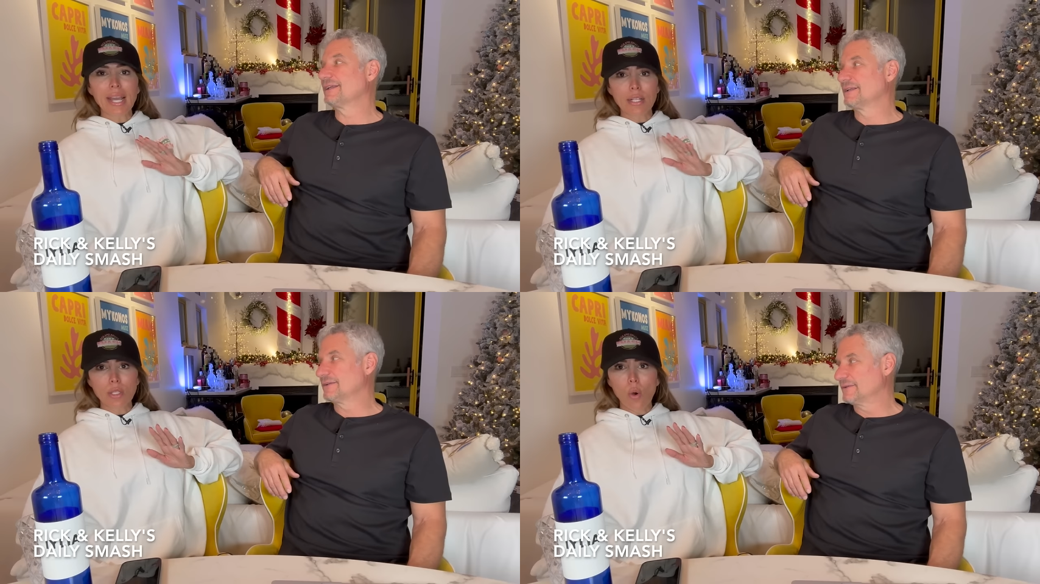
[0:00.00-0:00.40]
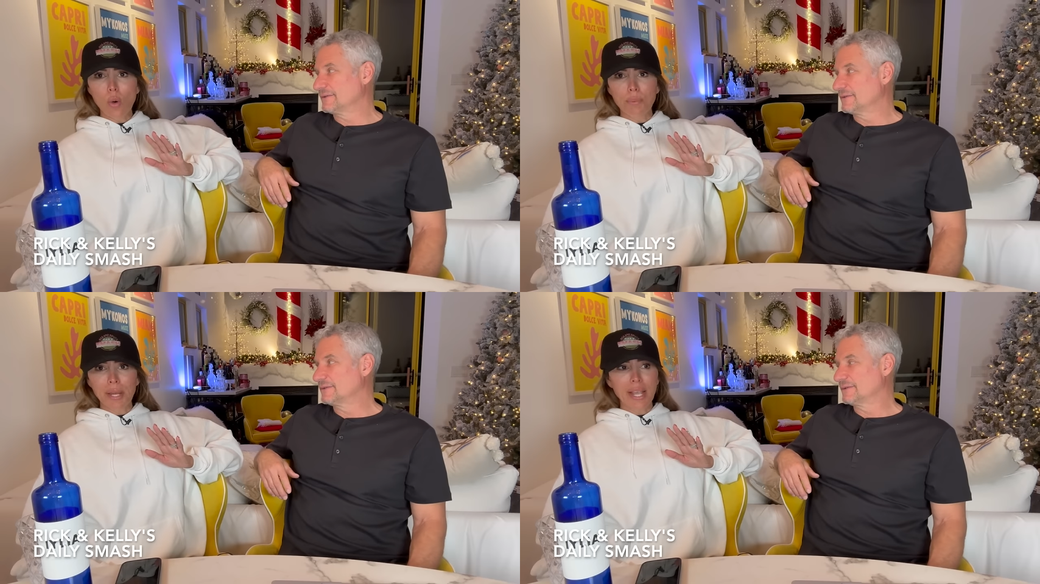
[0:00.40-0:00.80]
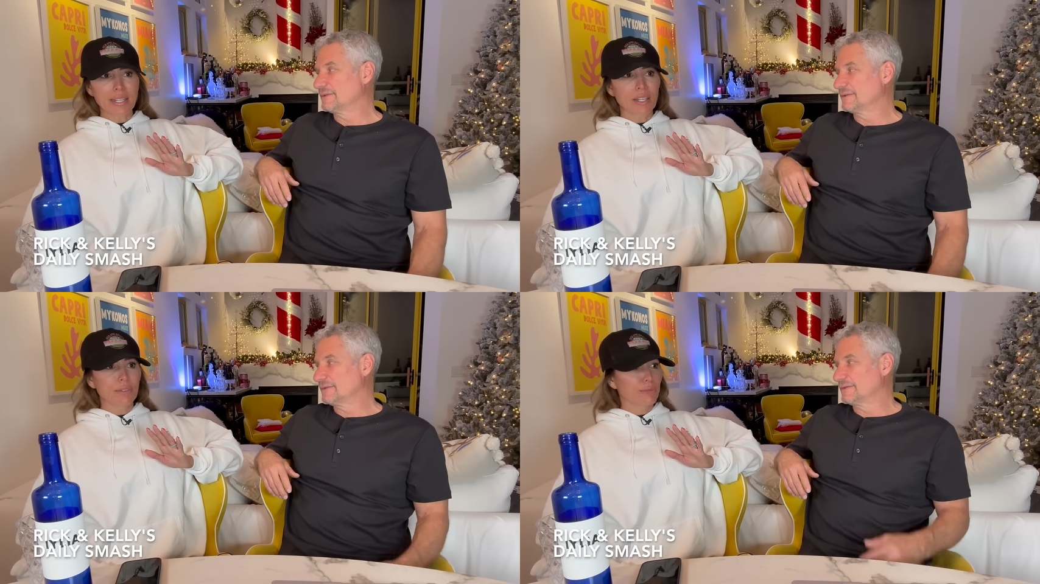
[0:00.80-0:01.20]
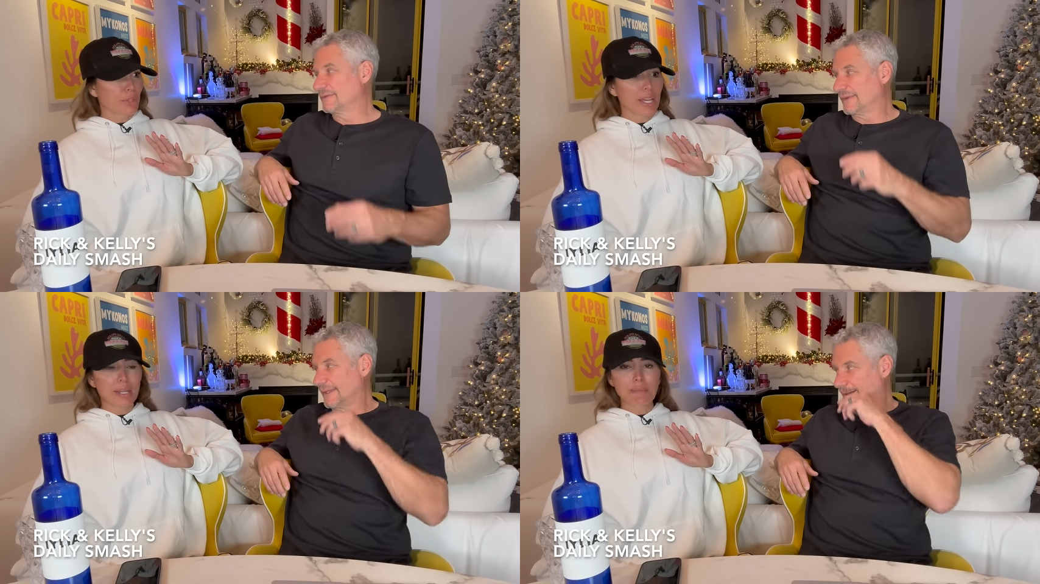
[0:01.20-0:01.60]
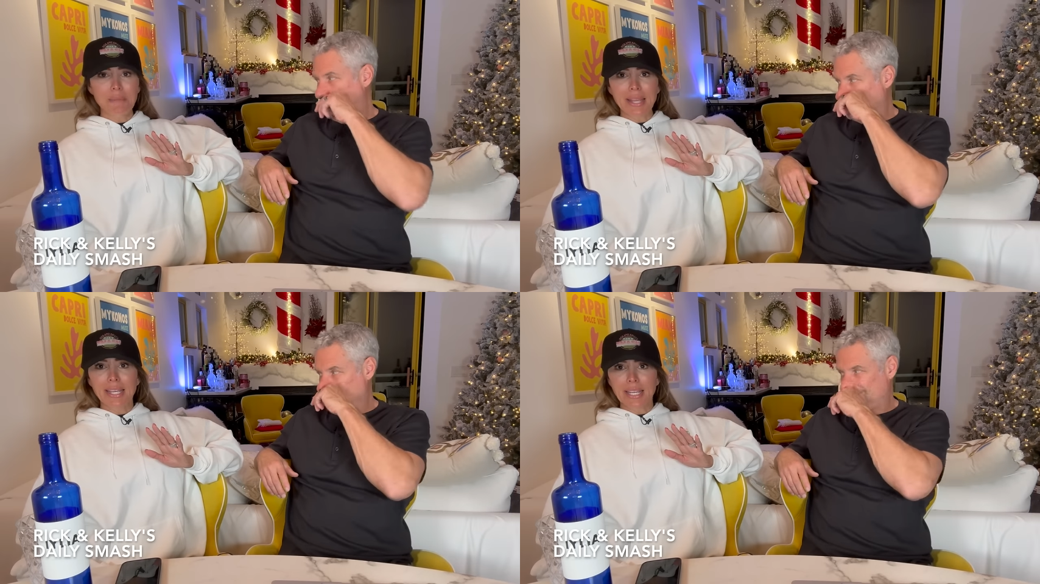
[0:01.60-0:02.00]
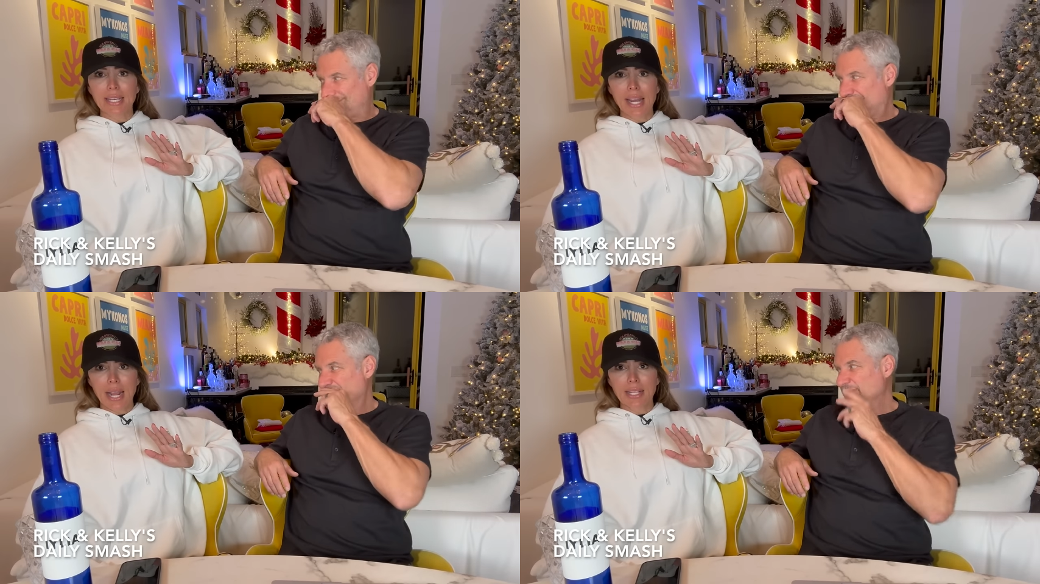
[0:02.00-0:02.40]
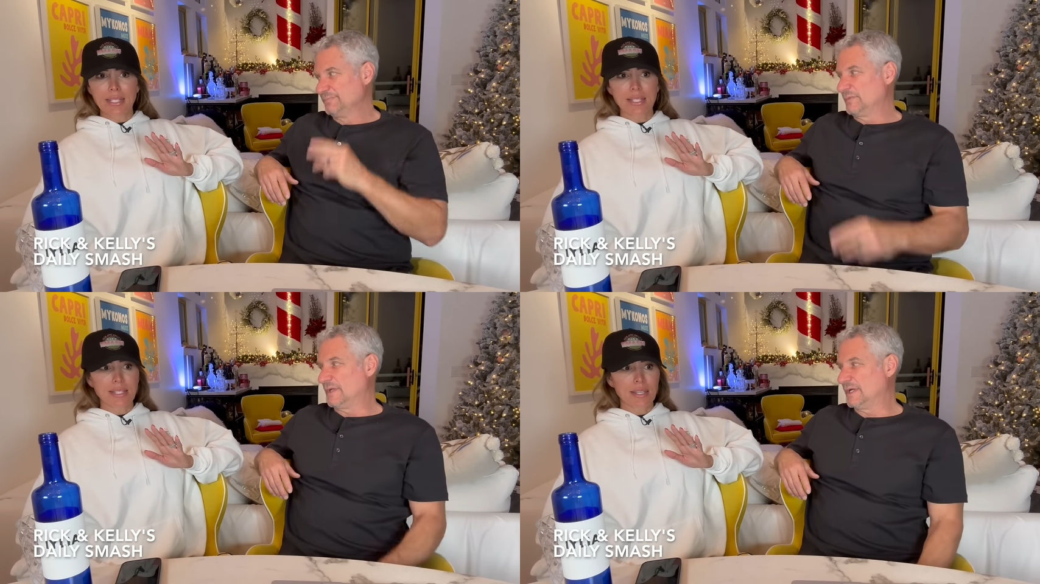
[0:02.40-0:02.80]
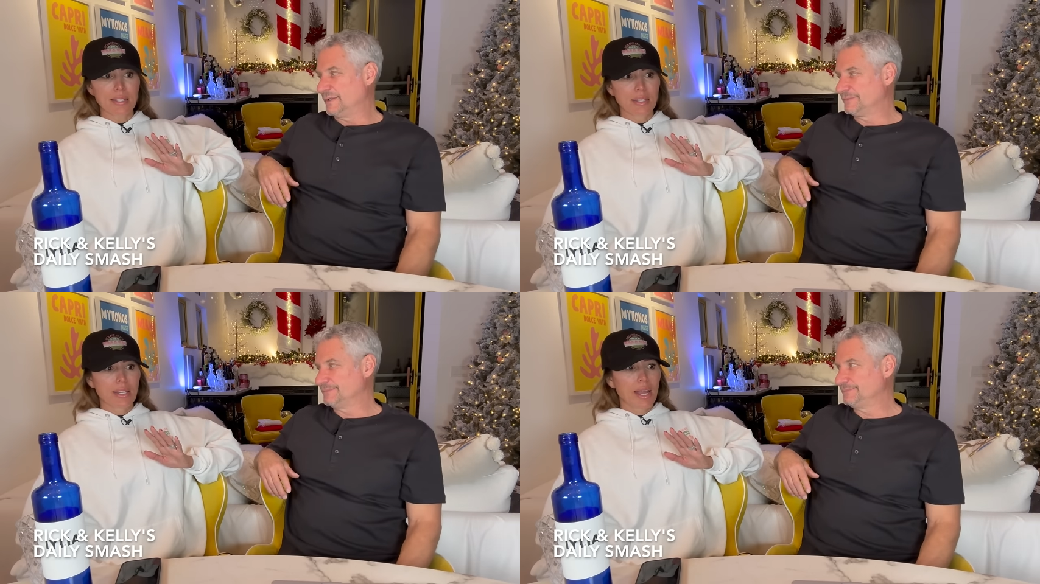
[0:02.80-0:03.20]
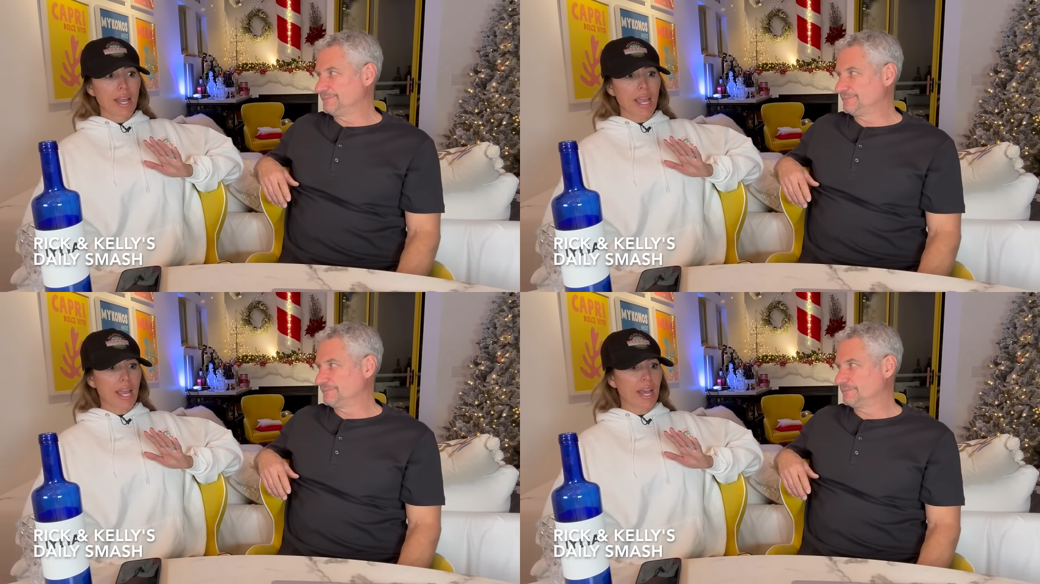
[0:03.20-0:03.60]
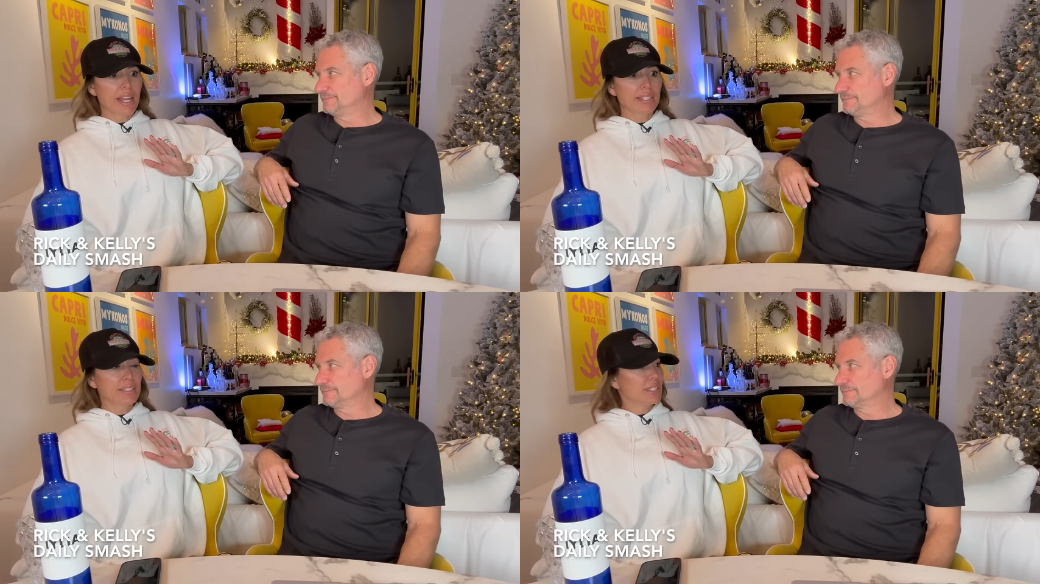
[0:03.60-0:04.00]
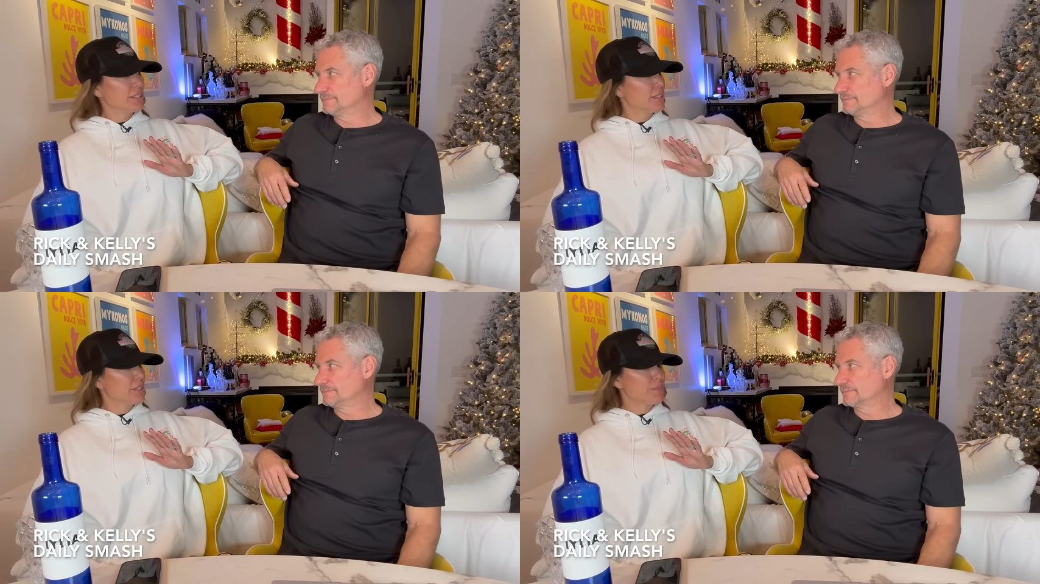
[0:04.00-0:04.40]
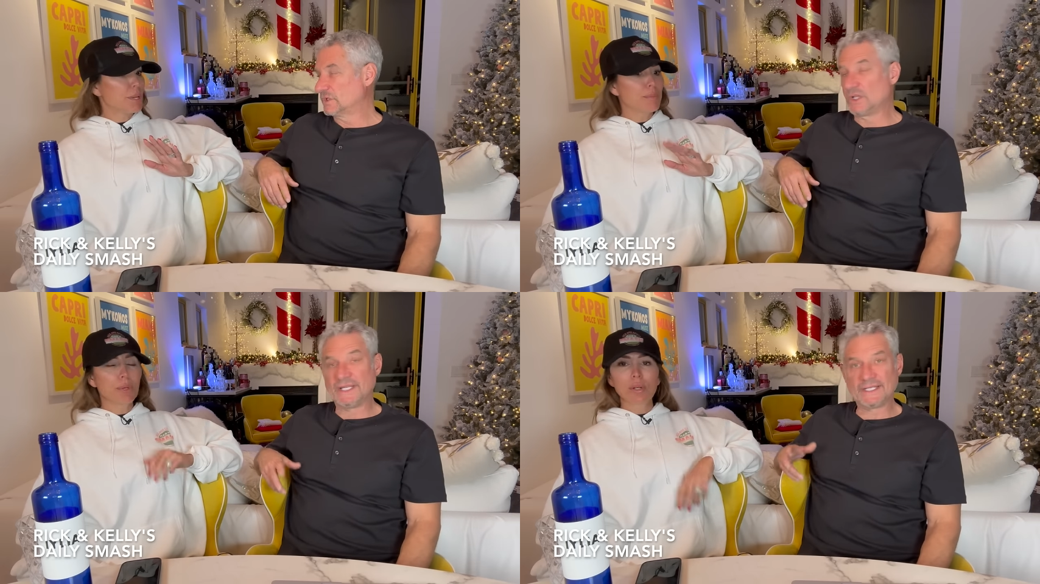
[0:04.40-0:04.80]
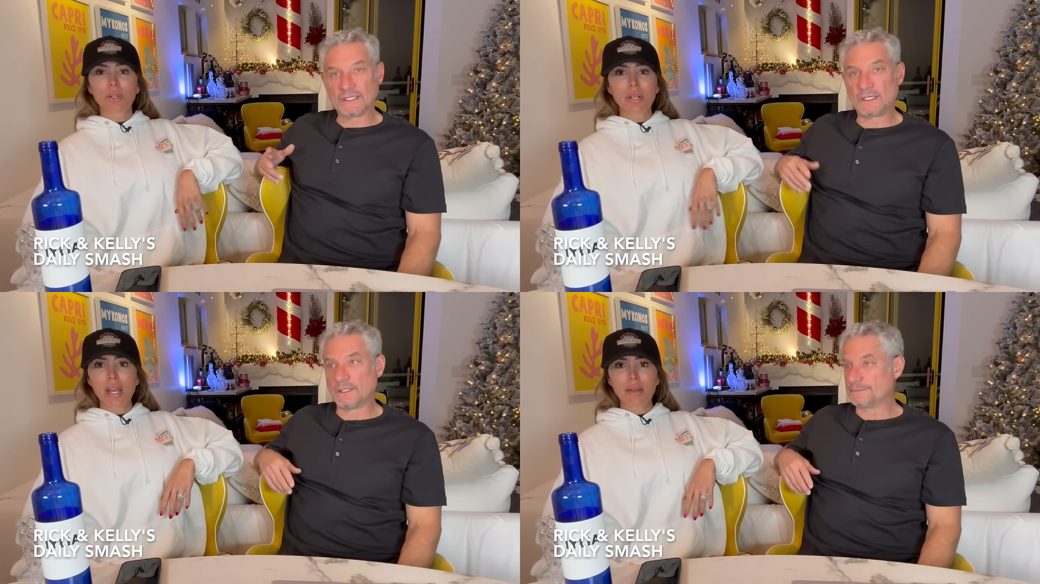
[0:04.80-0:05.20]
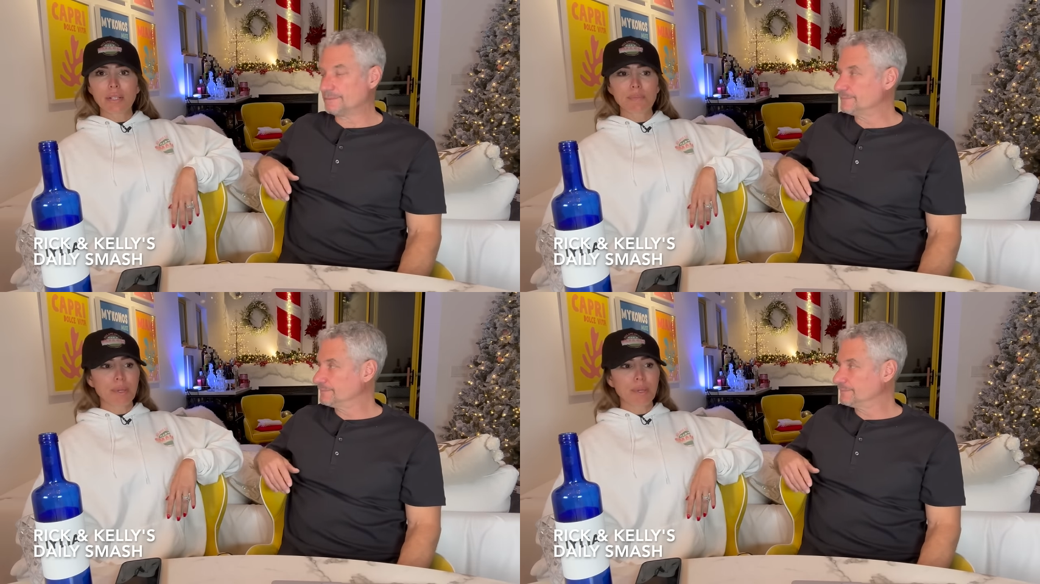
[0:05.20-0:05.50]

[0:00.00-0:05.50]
Speaker 1: had this whole plan of like making it nice. Yeah. And people cleaning it up. And, and